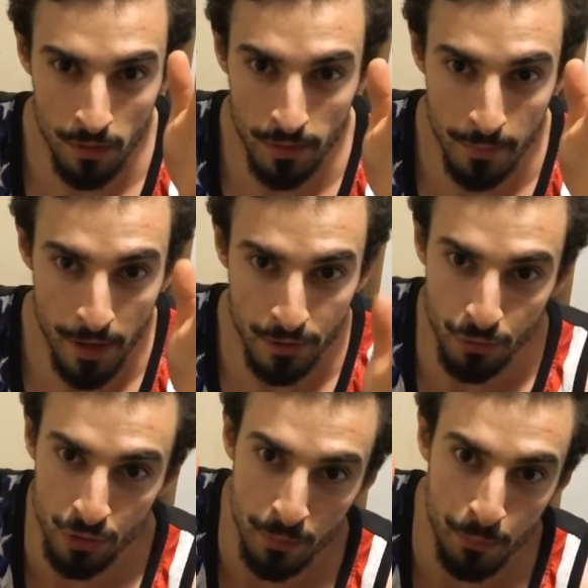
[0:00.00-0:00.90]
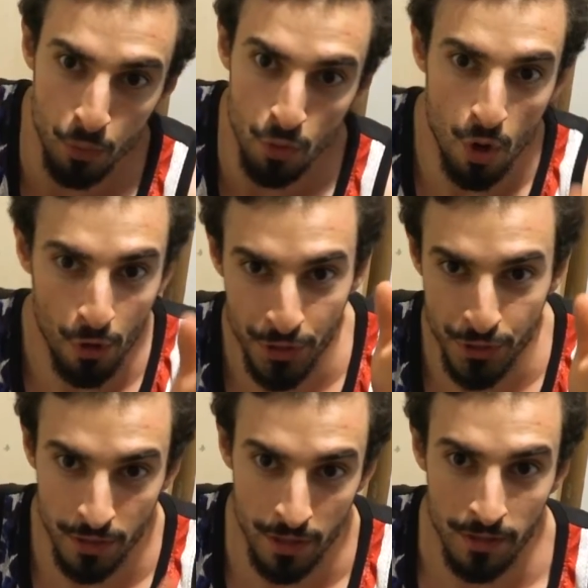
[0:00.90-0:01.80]
the muscles pull on each
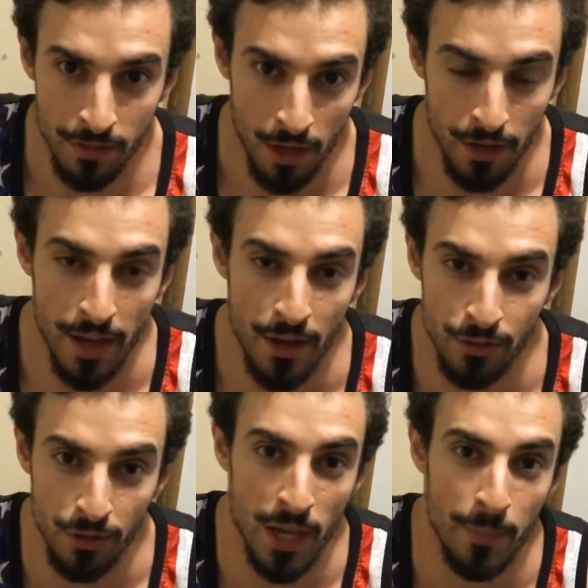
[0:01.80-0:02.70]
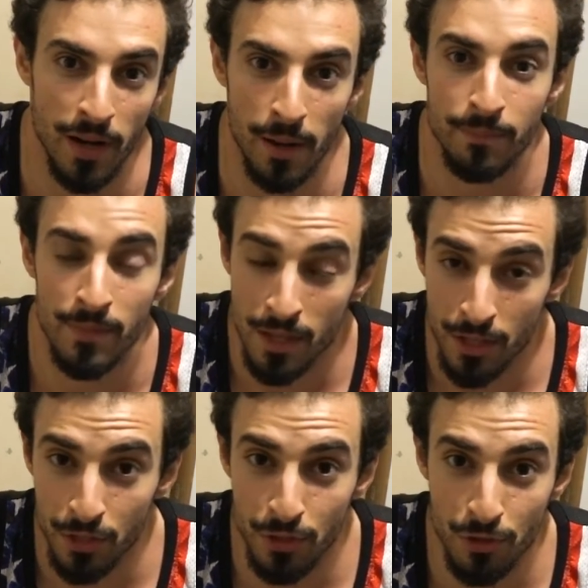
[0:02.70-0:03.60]
other. Okay, so keep it up.
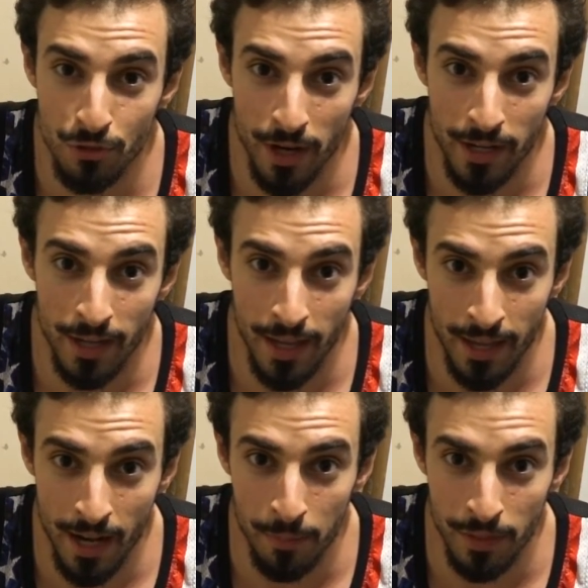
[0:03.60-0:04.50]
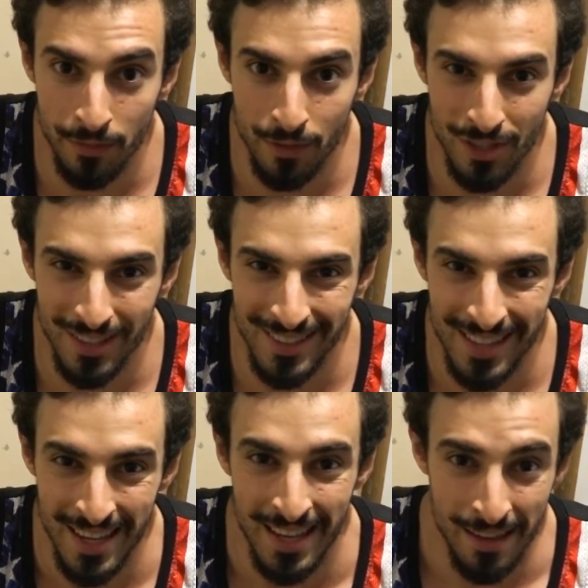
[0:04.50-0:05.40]
You're doing great, and I believe you can
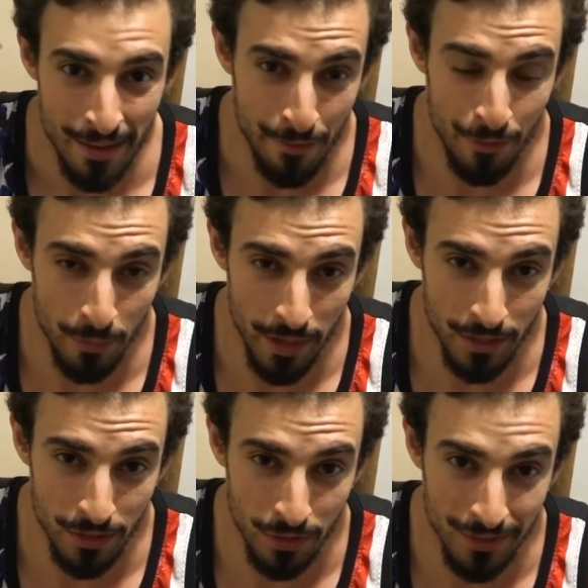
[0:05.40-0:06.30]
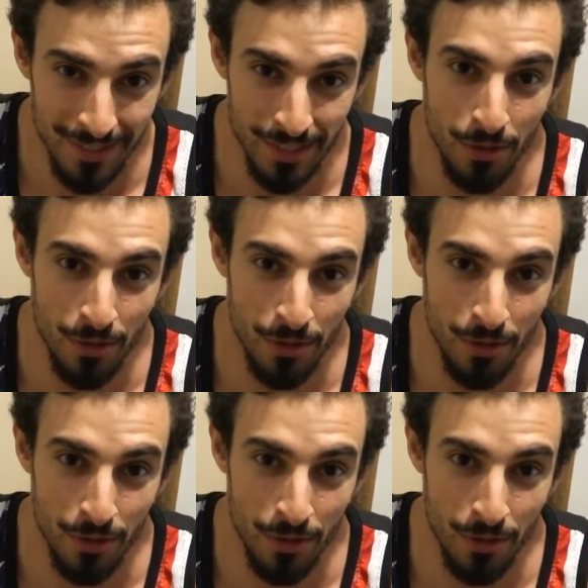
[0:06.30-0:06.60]
feel better soon. So